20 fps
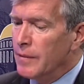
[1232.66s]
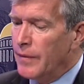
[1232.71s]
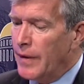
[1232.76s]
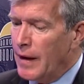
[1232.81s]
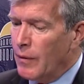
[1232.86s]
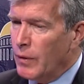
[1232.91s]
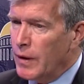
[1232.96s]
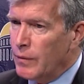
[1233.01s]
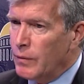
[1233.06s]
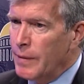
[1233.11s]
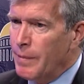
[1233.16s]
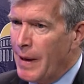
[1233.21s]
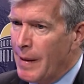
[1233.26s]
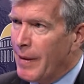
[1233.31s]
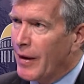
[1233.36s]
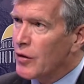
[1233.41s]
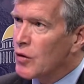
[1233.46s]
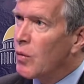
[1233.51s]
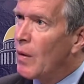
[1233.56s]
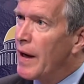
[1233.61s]
That we pay
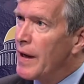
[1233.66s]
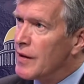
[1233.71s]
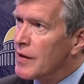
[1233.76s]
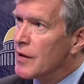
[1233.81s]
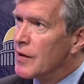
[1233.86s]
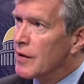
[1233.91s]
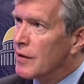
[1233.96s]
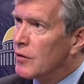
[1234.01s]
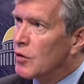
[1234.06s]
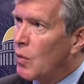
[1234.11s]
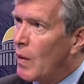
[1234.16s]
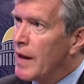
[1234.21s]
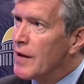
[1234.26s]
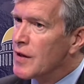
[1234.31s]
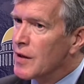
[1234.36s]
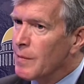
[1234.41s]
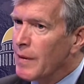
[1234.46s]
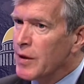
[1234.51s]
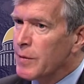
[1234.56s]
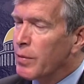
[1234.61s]
about twice
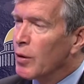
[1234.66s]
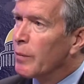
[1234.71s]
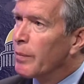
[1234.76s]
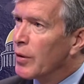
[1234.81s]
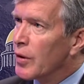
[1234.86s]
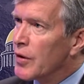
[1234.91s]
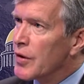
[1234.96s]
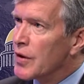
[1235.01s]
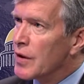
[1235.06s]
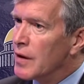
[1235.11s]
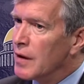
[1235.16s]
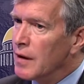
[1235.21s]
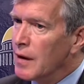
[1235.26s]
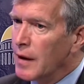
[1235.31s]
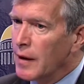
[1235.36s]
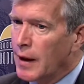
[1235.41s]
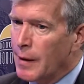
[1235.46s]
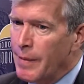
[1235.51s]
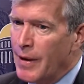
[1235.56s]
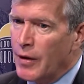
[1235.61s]
as much per
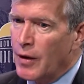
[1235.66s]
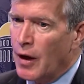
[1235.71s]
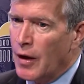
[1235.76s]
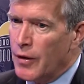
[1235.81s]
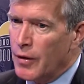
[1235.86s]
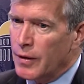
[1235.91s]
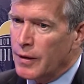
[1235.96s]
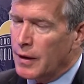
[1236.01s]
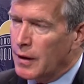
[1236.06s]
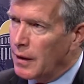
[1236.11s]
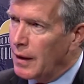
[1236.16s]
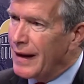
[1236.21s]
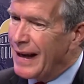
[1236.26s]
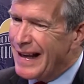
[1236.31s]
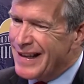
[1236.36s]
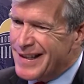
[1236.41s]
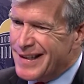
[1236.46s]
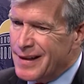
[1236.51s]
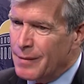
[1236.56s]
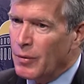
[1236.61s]
person compared to other
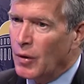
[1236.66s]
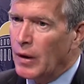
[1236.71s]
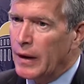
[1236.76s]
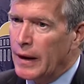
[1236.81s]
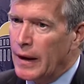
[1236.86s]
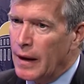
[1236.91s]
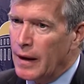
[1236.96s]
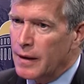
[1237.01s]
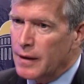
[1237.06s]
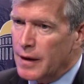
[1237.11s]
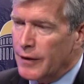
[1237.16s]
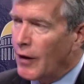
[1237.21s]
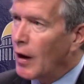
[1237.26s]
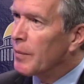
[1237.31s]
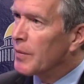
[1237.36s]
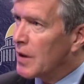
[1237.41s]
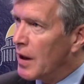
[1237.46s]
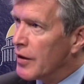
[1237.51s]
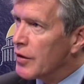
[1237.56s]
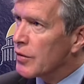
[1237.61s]
similarly
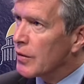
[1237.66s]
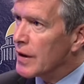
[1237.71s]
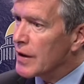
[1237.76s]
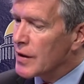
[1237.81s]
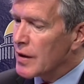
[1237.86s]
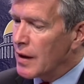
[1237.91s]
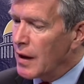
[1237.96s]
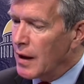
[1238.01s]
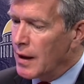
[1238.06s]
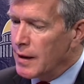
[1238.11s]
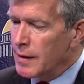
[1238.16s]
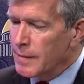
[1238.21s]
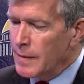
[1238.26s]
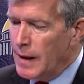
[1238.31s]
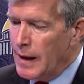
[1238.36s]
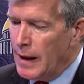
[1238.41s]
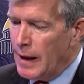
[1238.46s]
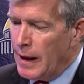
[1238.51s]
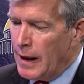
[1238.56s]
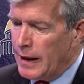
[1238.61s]
developed countries.
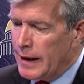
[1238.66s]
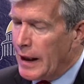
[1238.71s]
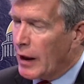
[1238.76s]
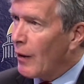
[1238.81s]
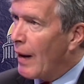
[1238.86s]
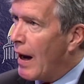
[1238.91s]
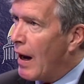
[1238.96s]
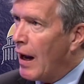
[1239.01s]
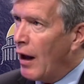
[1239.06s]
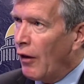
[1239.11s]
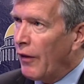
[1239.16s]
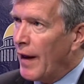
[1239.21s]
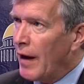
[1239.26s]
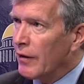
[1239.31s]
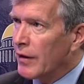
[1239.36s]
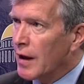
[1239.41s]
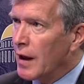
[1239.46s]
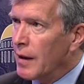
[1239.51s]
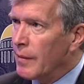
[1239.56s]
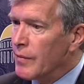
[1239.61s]
Yet our health
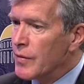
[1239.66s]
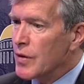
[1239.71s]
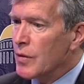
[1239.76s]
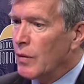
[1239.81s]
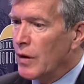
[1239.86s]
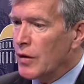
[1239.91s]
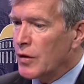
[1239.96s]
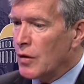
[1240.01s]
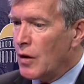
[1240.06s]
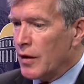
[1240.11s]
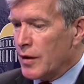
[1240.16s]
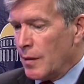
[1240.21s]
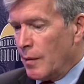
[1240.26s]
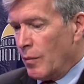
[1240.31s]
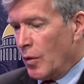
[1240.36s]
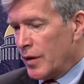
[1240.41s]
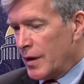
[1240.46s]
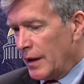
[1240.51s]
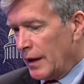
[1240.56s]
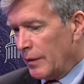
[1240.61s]
outcomes, when it talks
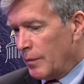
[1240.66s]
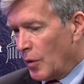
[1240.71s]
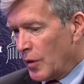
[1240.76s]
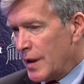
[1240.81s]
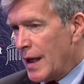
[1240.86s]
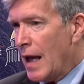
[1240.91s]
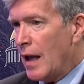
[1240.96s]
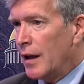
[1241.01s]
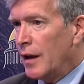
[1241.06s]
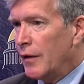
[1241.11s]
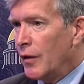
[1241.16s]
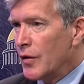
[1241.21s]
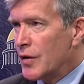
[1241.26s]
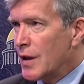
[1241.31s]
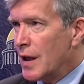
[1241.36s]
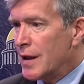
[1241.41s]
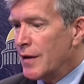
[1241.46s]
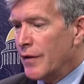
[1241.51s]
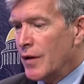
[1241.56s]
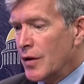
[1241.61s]
about mortality and those
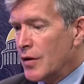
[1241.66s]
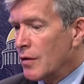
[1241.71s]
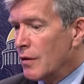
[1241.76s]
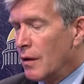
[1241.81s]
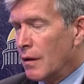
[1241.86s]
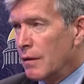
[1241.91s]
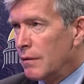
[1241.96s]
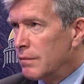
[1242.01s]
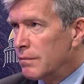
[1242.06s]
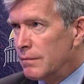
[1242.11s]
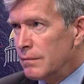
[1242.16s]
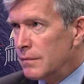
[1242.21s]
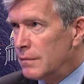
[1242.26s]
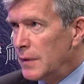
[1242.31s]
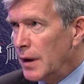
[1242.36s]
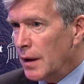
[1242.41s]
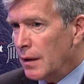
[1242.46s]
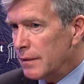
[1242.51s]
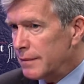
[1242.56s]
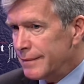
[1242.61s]
kinds of things, are
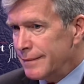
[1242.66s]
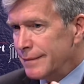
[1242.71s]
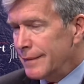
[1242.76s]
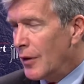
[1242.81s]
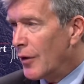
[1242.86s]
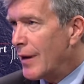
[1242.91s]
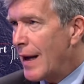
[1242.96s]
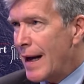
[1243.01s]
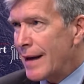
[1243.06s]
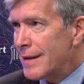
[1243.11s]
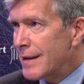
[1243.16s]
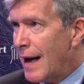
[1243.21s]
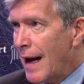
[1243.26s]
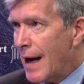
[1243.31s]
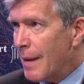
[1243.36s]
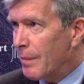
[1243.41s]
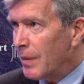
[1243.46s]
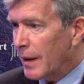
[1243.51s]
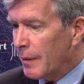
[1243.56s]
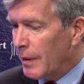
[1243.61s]
they're not
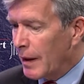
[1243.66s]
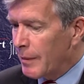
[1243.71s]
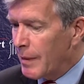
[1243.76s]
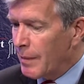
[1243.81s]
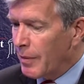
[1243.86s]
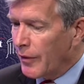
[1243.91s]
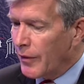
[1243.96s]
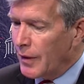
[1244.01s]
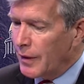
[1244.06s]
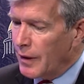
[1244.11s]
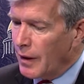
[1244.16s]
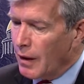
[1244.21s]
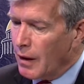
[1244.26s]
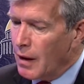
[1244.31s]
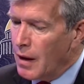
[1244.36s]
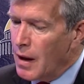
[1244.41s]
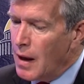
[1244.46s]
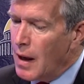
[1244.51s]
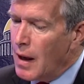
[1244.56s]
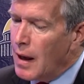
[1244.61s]
top like people think they
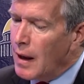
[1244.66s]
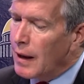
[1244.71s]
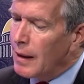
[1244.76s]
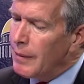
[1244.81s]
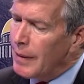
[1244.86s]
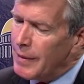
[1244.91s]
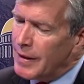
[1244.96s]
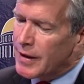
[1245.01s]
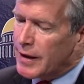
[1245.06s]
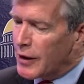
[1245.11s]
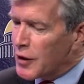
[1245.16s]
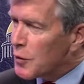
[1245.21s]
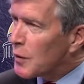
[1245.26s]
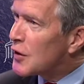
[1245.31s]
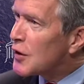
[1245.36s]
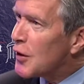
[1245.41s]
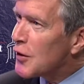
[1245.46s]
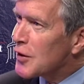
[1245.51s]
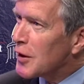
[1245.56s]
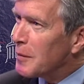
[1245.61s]
are. Let me kind of
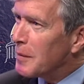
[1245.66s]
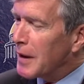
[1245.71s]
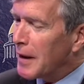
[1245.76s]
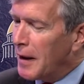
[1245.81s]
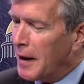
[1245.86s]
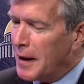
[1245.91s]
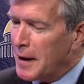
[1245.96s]
switch gears a little bit.